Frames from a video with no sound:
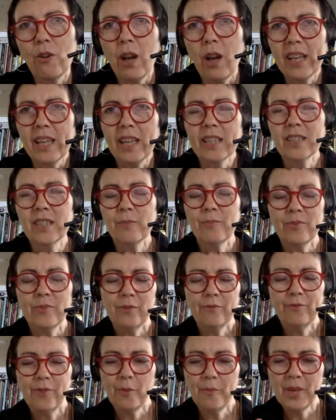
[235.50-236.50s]
I guess
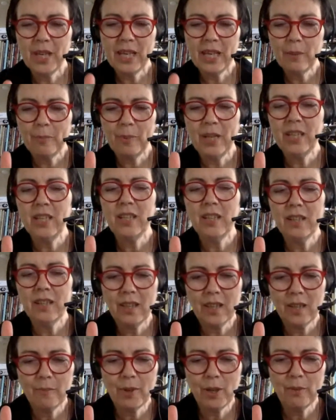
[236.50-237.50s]
for me, opinion at
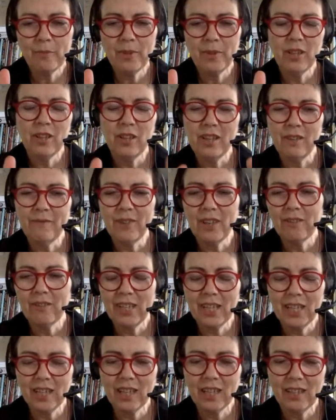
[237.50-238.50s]
the moment, and a
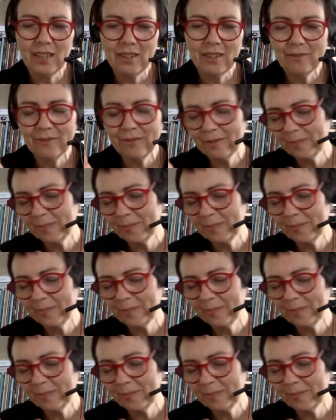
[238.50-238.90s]
very kind of